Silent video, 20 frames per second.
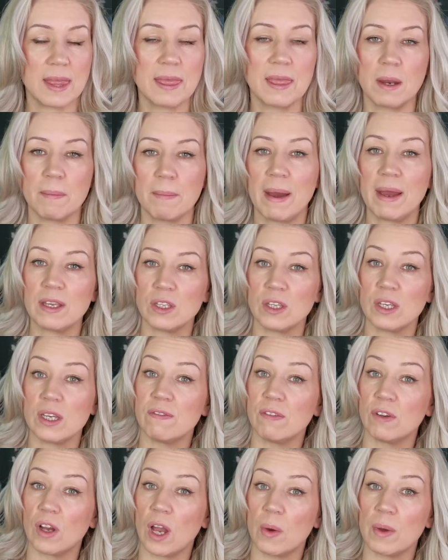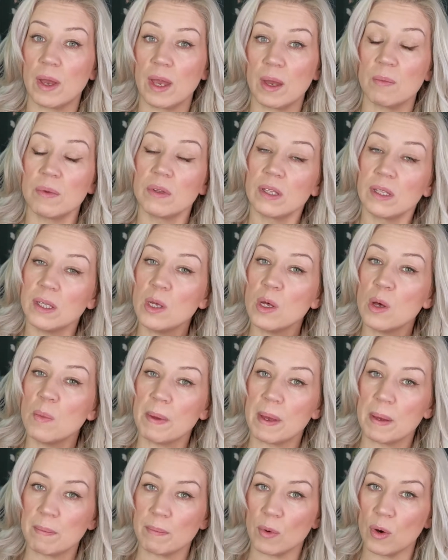and then I might even go in with a little
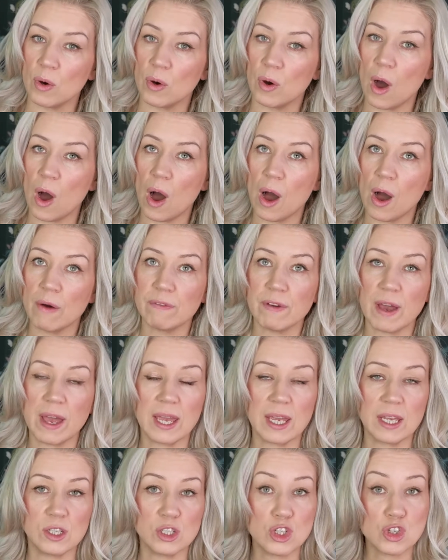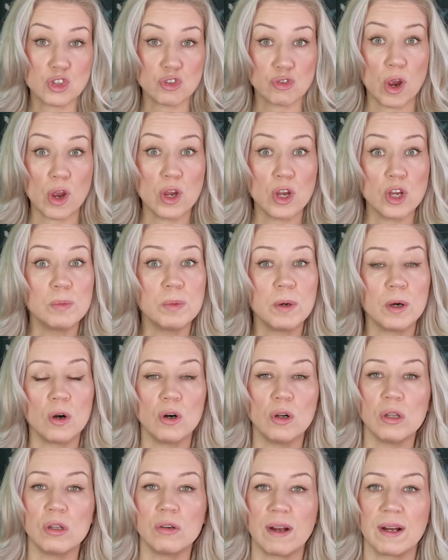bit more of a strobe
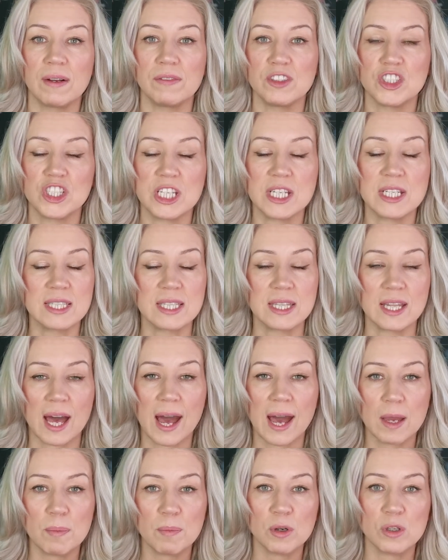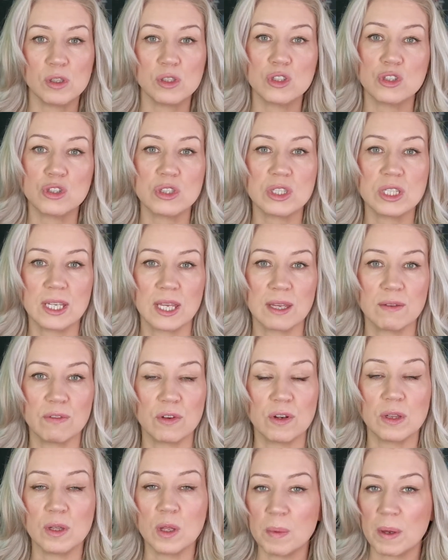all around the cheeks and the high points, just to give
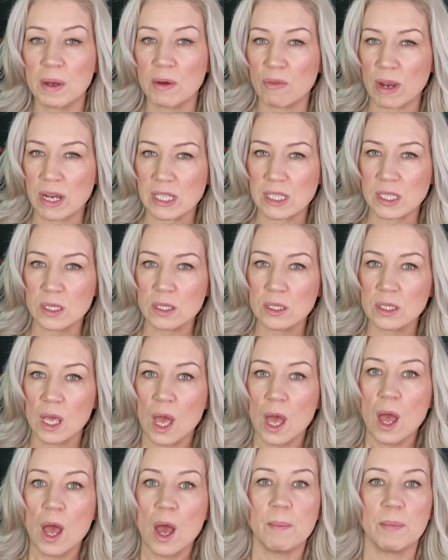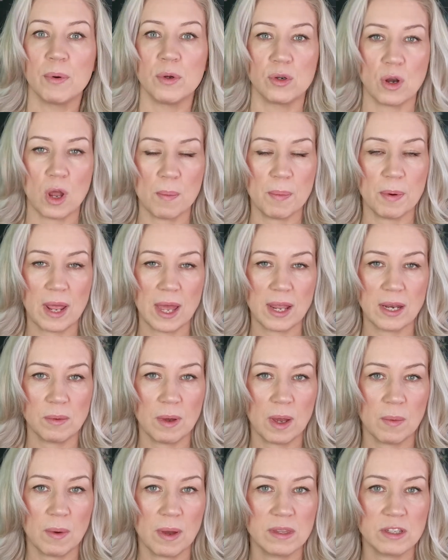her a little bit of radiance, but not put it
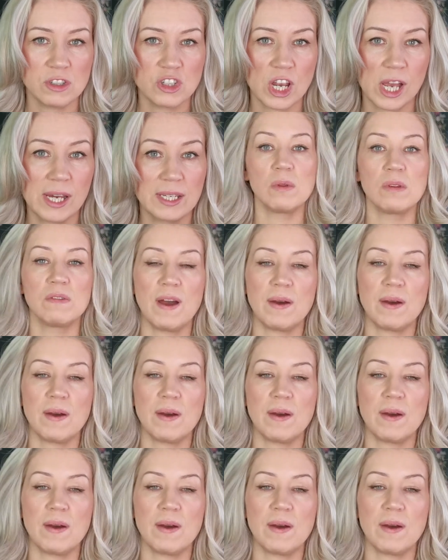anywhere where they're shining.